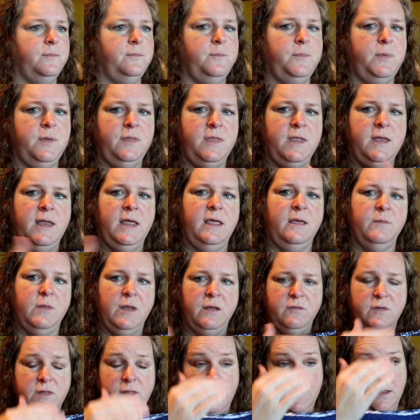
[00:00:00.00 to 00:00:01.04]
put the name and
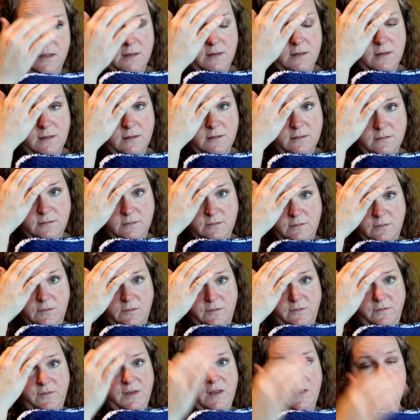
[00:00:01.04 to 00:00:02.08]
everything in on
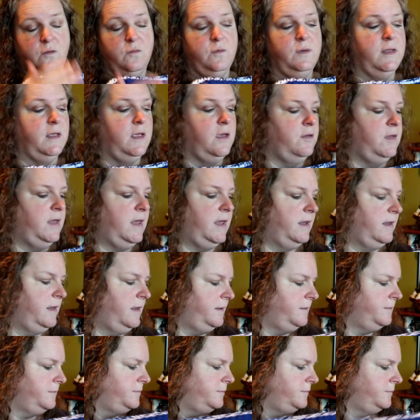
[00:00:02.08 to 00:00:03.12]
the video when I go to
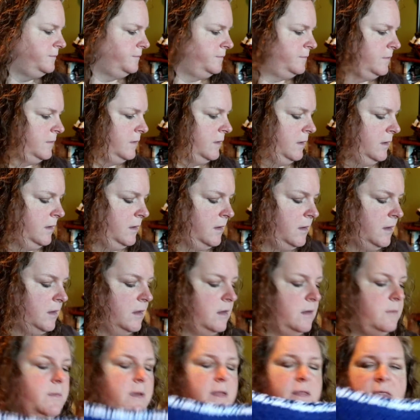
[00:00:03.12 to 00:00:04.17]
edit.
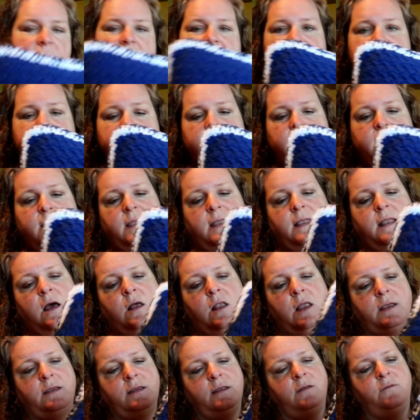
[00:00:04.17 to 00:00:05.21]
But that's it, and all
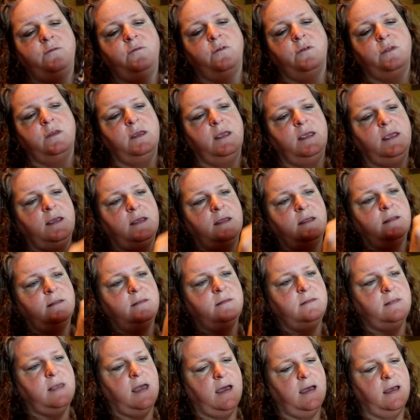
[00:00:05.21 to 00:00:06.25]
I did for the
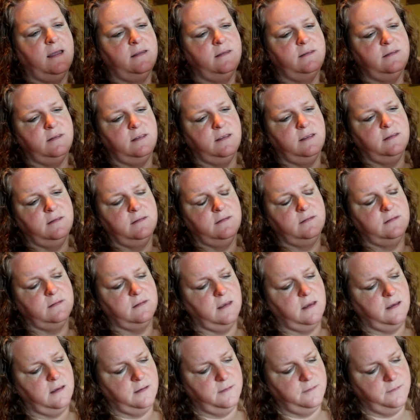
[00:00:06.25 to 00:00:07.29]
sides is
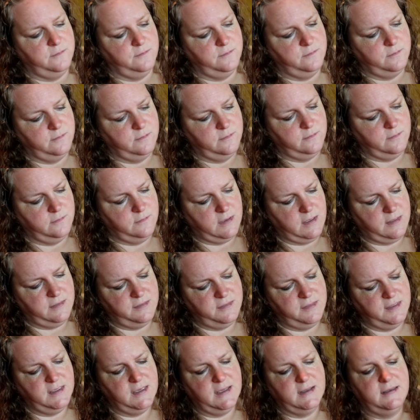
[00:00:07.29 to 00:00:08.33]
I
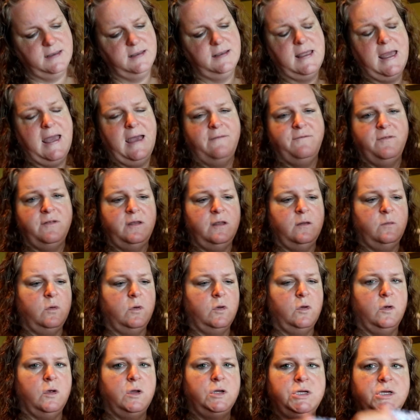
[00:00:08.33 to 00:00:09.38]
think I did half a double
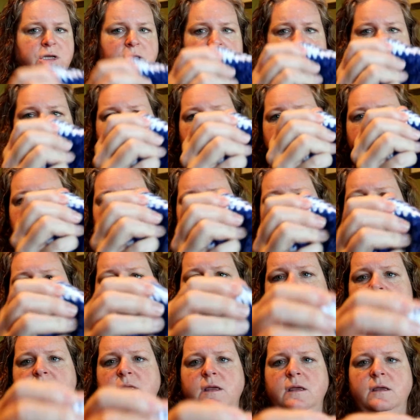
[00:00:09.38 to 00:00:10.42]
crochet. I don't know if you can
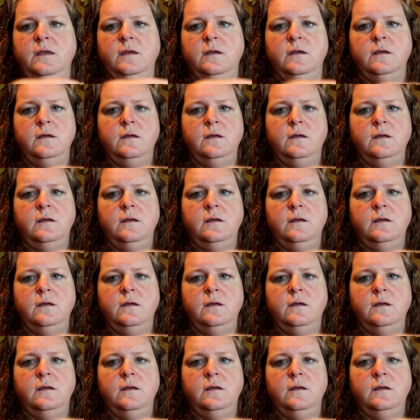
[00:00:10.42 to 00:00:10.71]
see.